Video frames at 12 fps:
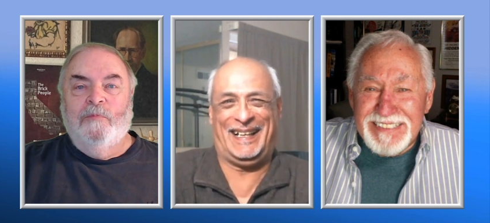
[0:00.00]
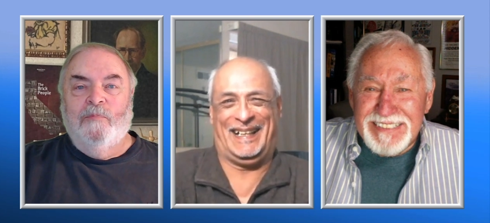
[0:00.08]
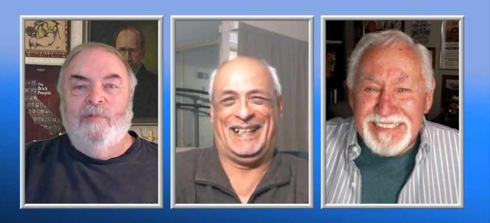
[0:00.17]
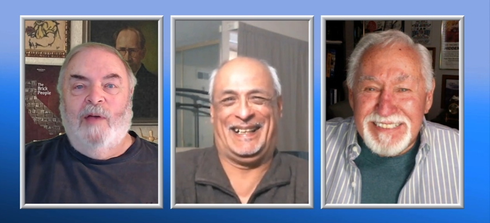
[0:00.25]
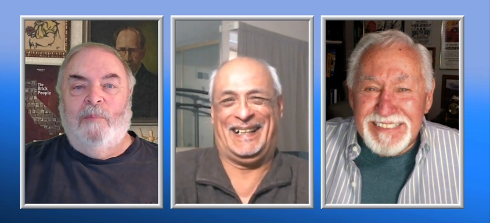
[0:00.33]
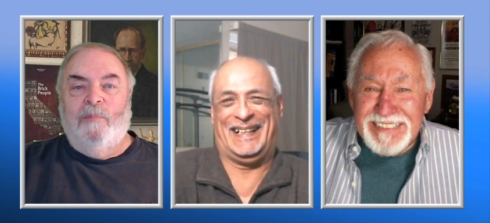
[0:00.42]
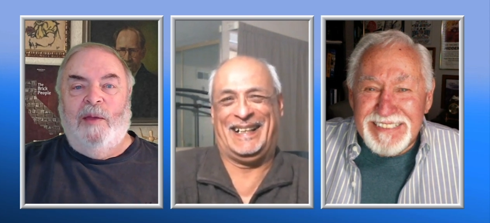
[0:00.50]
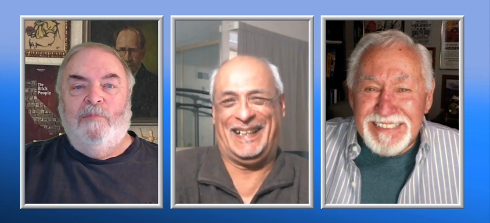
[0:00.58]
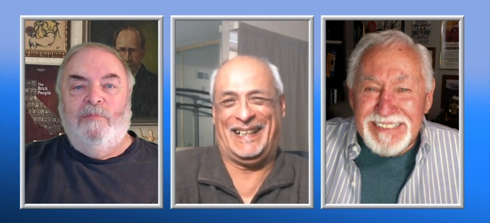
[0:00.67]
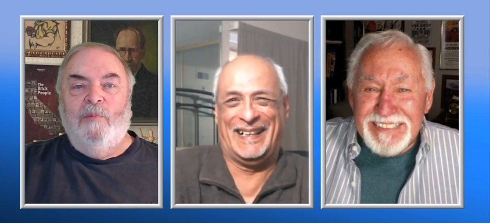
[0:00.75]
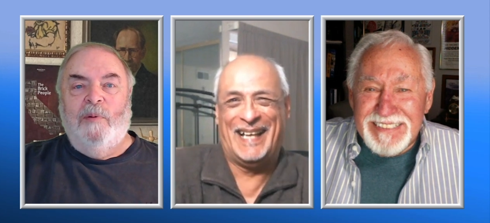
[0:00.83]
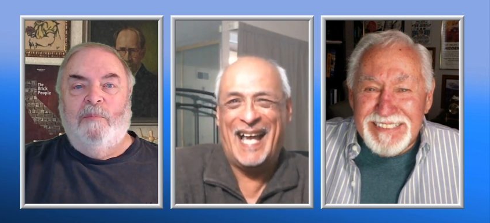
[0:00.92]
Speaker 1: Not
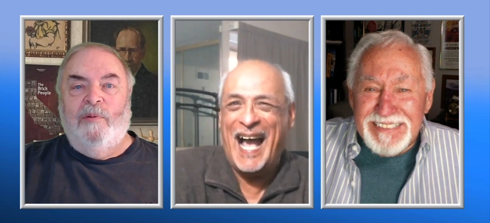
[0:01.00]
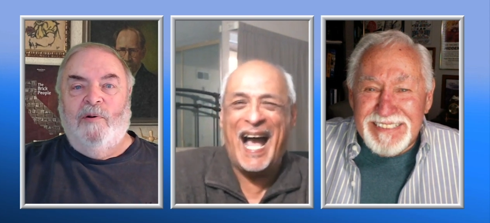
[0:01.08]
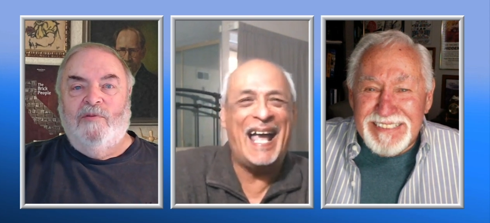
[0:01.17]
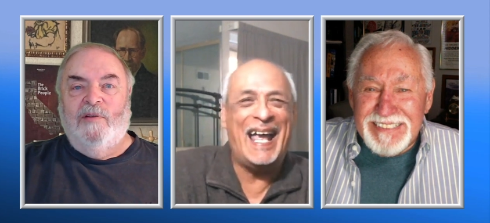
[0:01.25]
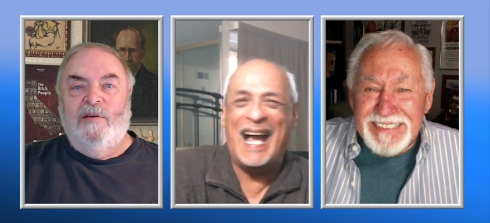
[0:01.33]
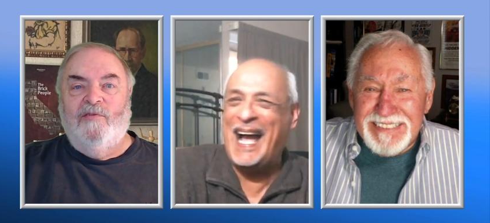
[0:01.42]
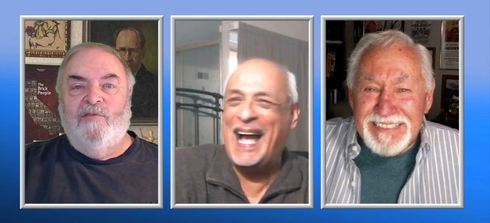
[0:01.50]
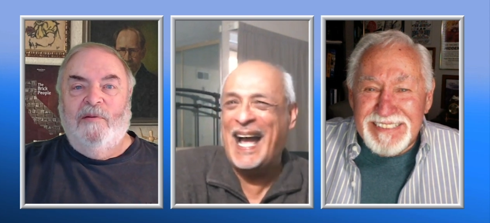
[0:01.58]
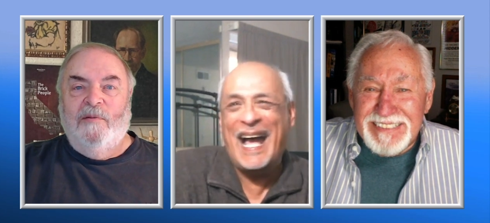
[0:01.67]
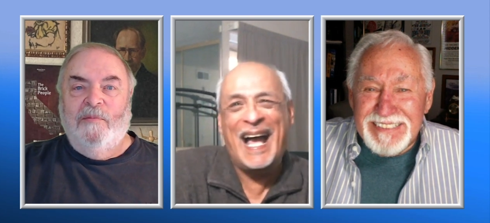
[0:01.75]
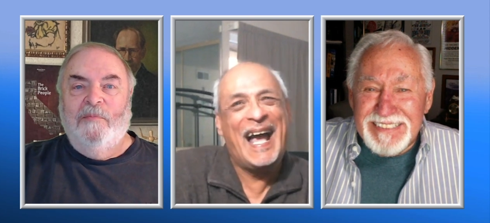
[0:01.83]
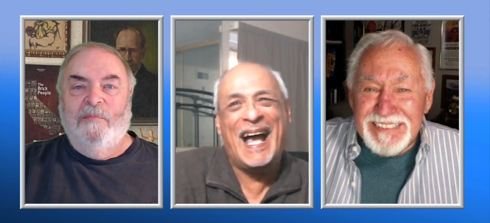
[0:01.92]
people, but buildings.
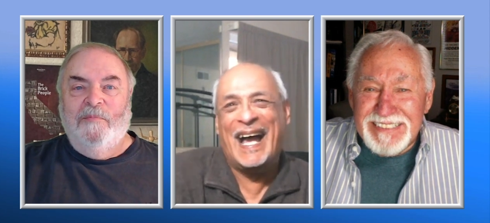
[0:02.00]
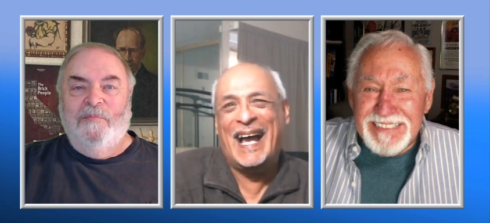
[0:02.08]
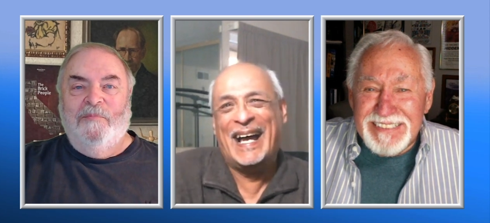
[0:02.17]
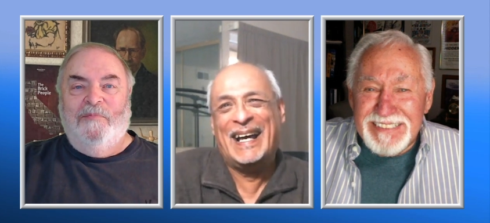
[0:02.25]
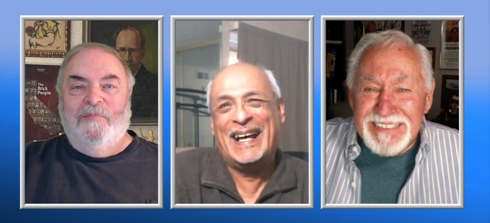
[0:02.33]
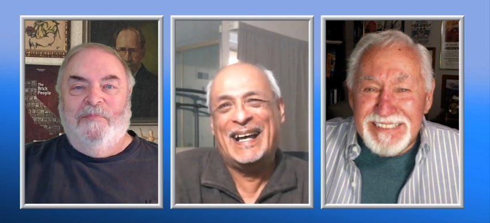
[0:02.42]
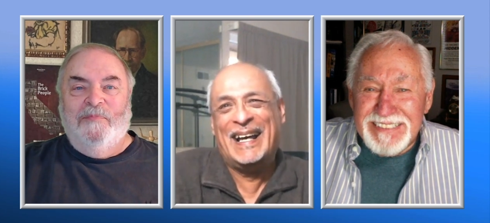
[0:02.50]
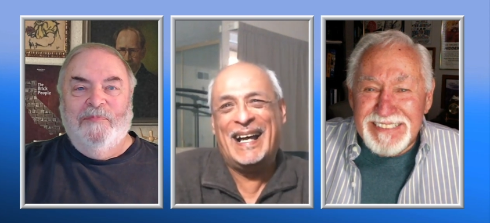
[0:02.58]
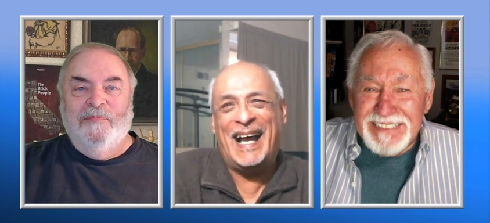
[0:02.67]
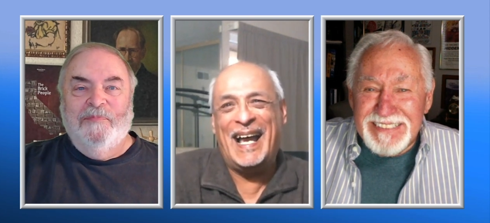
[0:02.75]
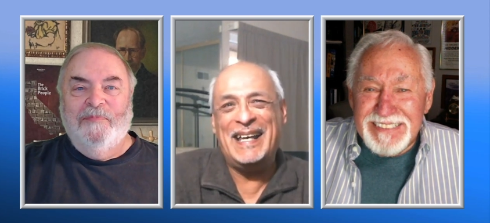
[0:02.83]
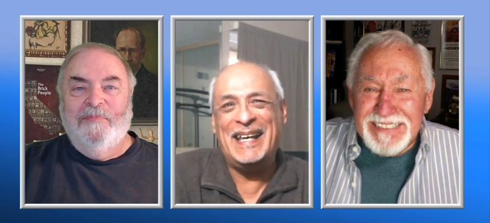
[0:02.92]

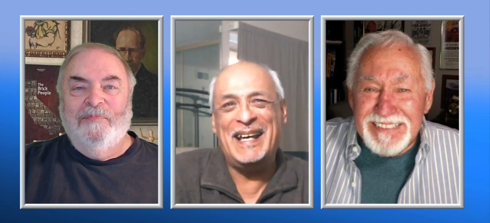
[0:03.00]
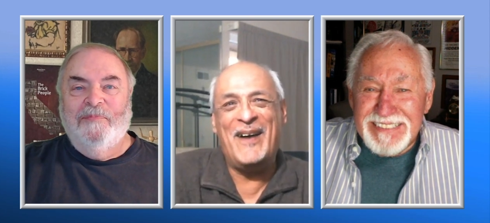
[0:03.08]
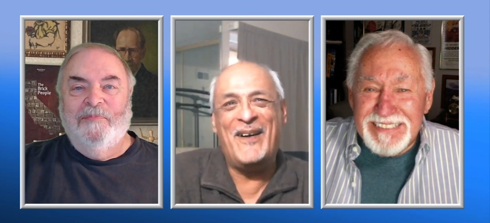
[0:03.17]
Speaker 2: I, I, know. I